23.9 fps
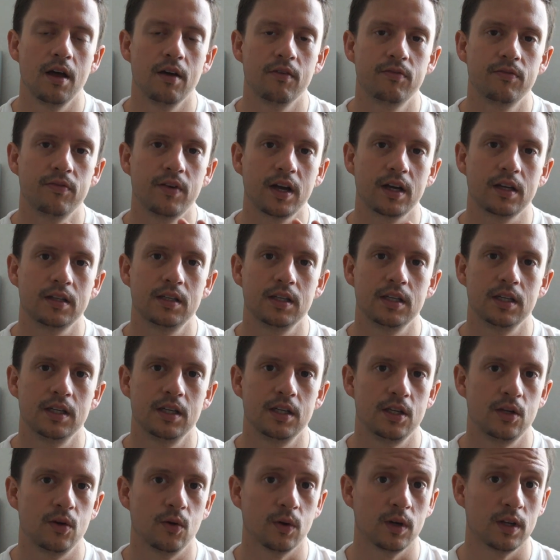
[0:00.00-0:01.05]

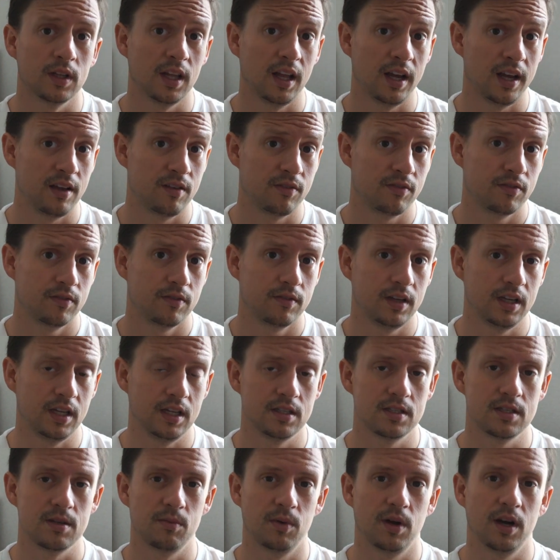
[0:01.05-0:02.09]
affected your life
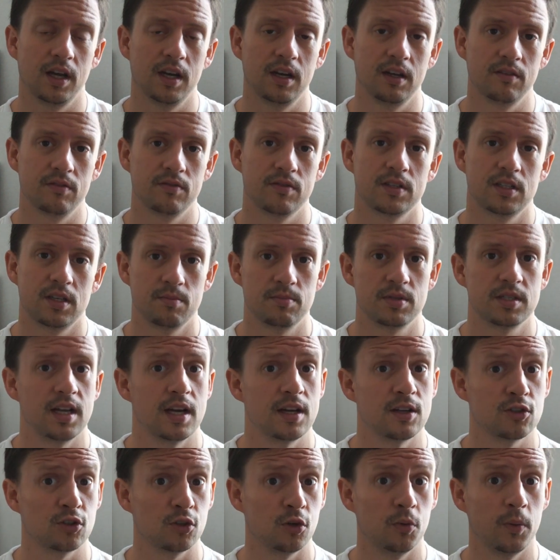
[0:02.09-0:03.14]
in some kind of
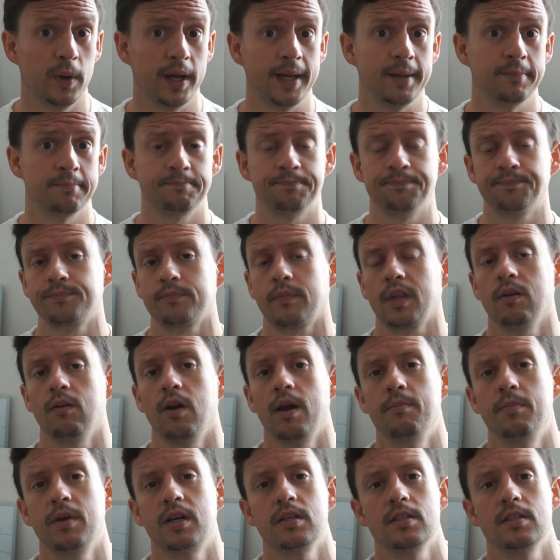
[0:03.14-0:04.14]
substantial way, right?